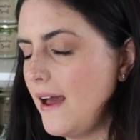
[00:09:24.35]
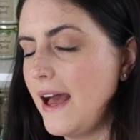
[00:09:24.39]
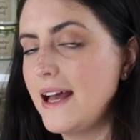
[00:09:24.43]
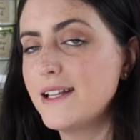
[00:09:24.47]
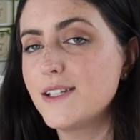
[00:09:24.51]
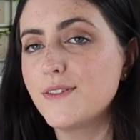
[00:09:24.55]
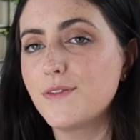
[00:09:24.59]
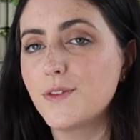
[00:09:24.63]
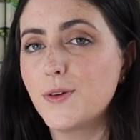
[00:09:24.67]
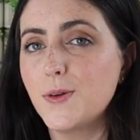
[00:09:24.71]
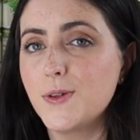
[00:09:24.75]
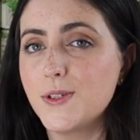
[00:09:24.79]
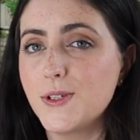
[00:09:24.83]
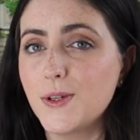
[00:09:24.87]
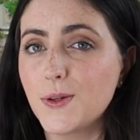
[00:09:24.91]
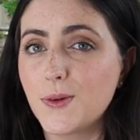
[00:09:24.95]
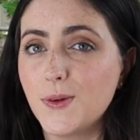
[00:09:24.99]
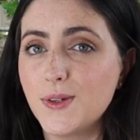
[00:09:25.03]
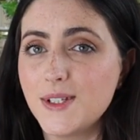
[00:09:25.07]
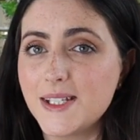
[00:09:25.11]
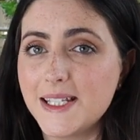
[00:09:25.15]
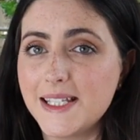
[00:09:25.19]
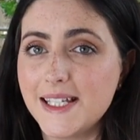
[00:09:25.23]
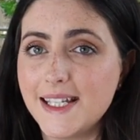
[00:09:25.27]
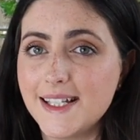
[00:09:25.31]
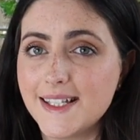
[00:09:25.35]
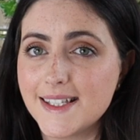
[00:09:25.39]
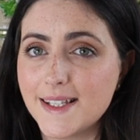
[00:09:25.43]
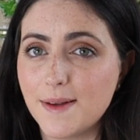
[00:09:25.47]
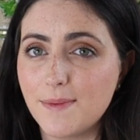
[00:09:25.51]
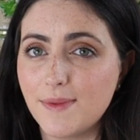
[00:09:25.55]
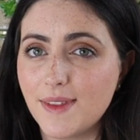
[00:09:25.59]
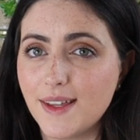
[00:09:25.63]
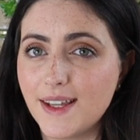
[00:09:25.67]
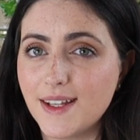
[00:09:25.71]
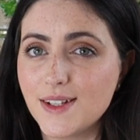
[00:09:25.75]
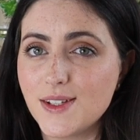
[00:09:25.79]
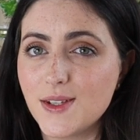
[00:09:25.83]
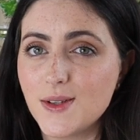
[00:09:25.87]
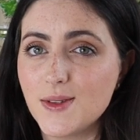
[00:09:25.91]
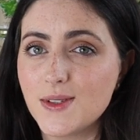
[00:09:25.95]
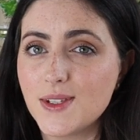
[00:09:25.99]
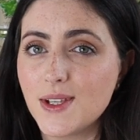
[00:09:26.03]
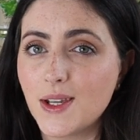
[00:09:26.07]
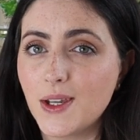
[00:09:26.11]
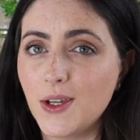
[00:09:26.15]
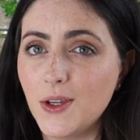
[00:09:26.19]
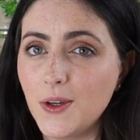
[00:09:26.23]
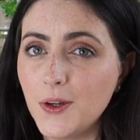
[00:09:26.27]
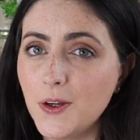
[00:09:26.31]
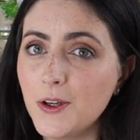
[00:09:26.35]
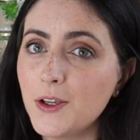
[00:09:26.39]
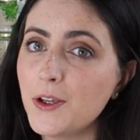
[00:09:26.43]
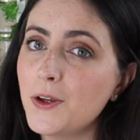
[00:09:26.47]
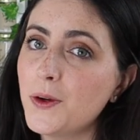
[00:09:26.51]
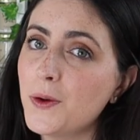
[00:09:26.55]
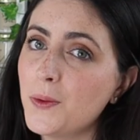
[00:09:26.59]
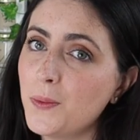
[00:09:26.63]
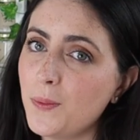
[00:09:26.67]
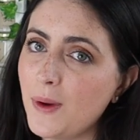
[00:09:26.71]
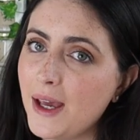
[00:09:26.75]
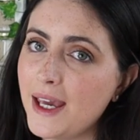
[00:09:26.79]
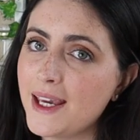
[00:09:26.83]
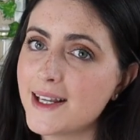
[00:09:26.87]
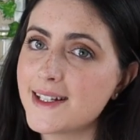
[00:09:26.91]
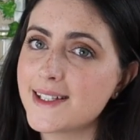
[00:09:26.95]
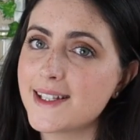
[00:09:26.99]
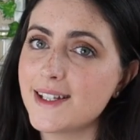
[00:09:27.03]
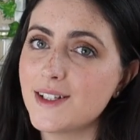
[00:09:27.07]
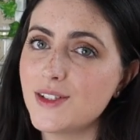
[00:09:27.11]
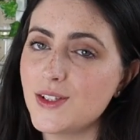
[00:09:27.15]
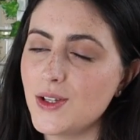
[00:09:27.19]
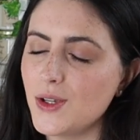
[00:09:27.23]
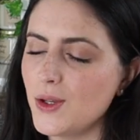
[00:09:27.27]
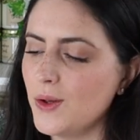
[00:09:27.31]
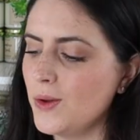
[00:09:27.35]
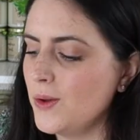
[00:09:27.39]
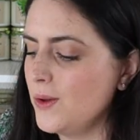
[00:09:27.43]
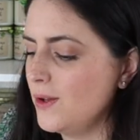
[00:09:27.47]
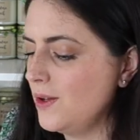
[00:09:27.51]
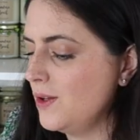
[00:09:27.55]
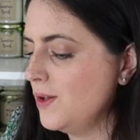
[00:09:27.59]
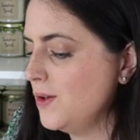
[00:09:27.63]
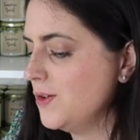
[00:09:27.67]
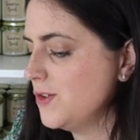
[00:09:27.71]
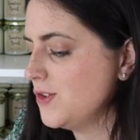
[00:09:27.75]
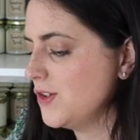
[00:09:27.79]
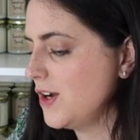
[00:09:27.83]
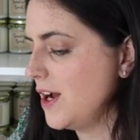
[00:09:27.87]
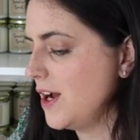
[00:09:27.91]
And of course you're going to need something to secure your wicks to your